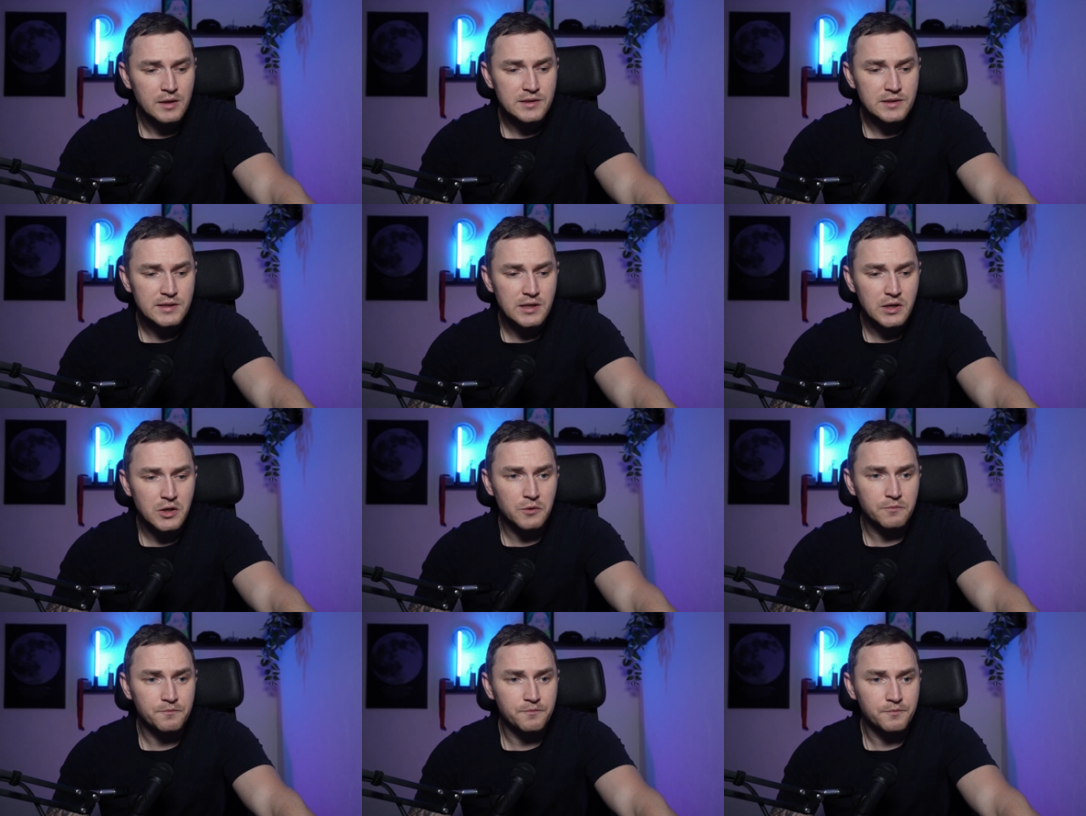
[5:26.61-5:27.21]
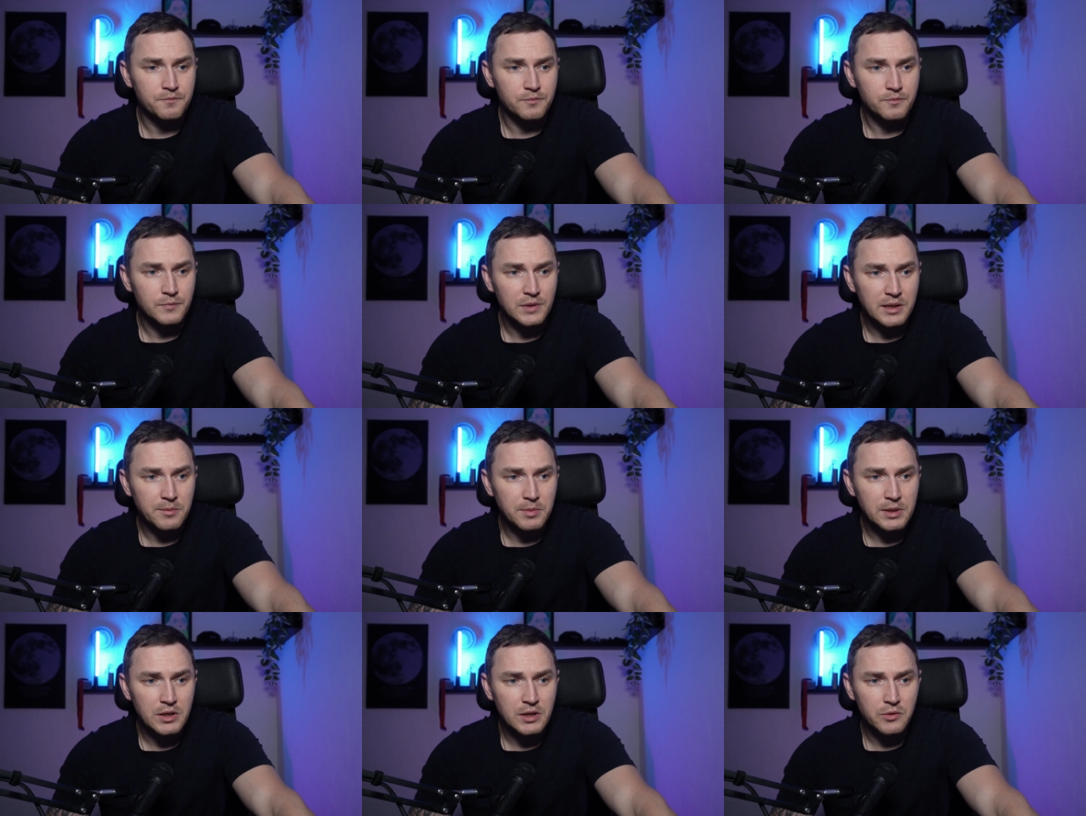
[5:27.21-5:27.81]
So
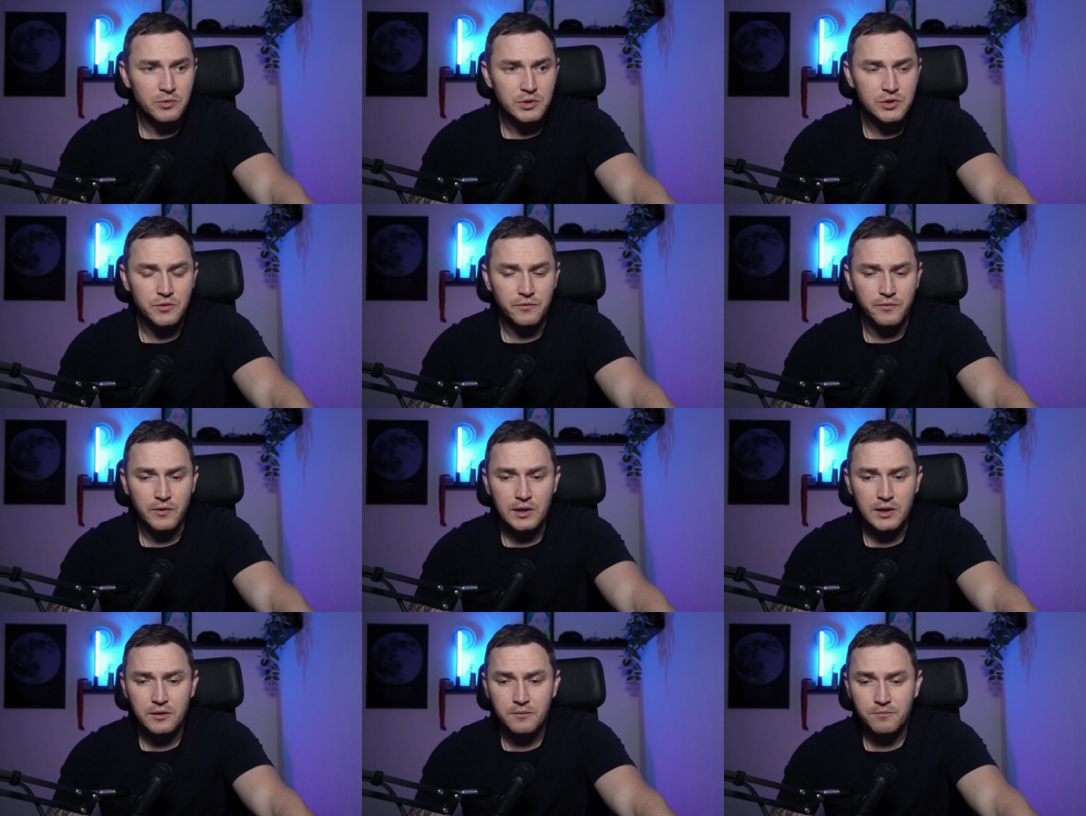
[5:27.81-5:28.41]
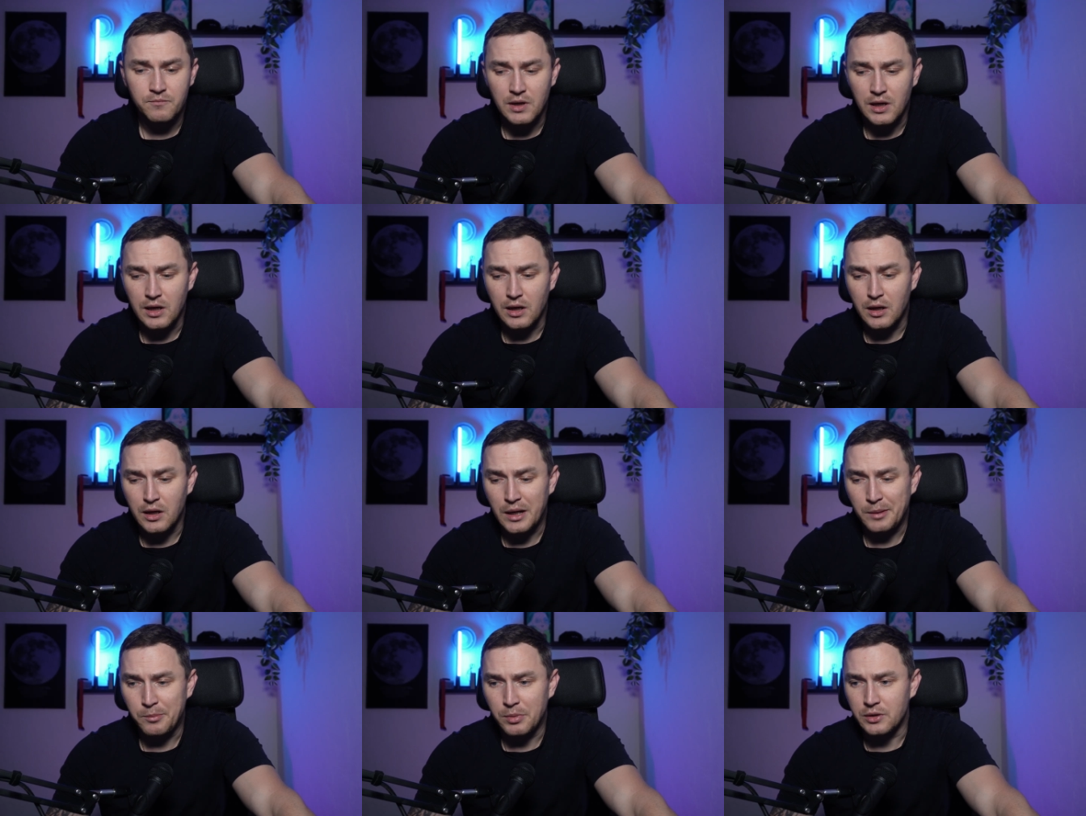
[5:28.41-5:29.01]
let me know what you think
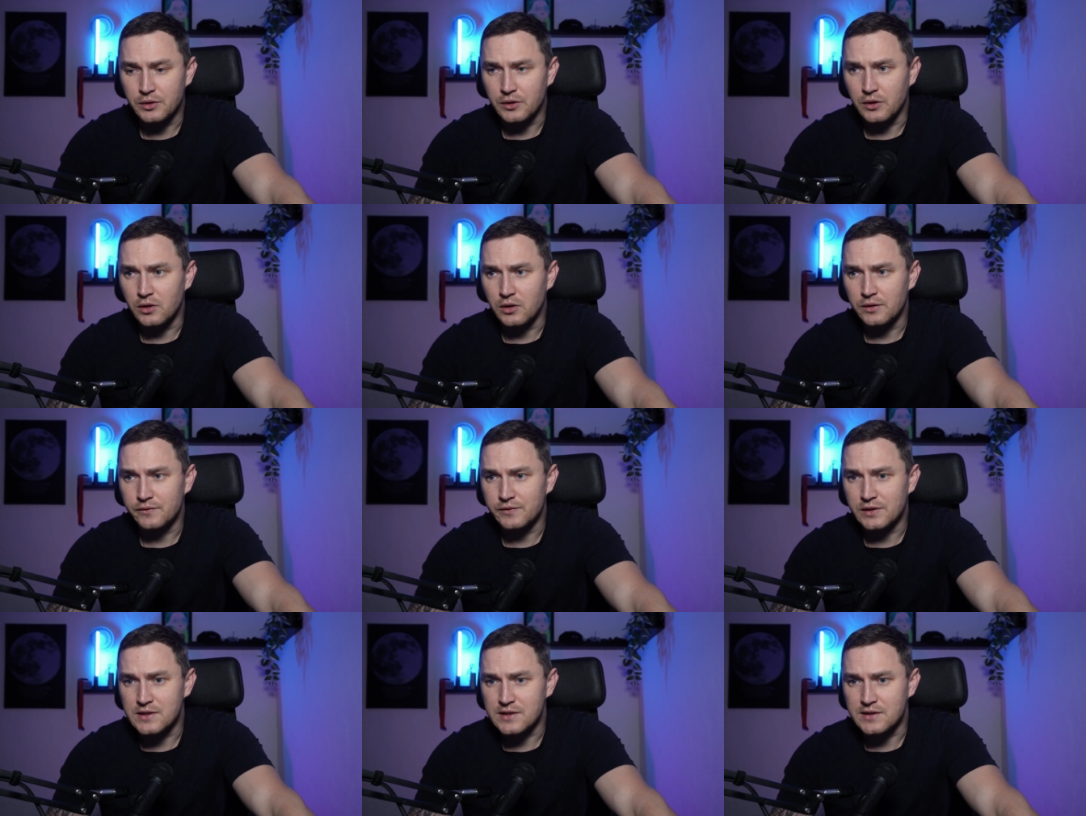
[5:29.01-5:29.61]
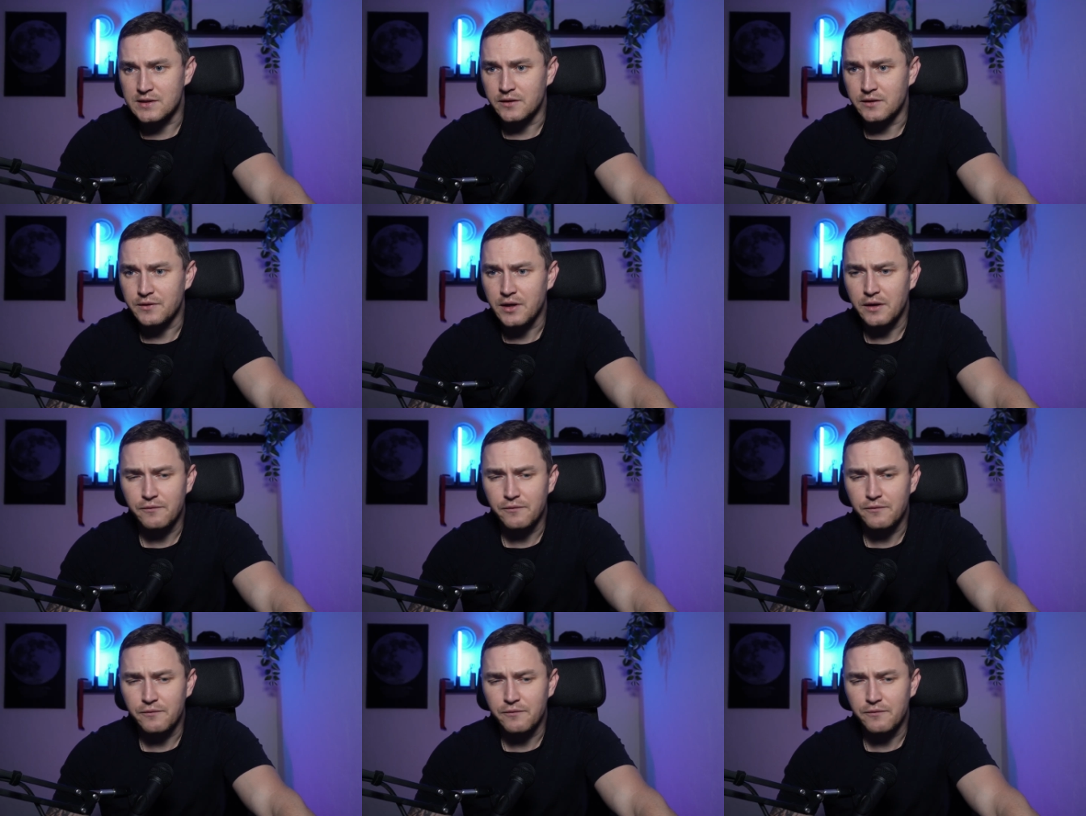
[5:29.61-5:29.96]
uh, about all of this stuff.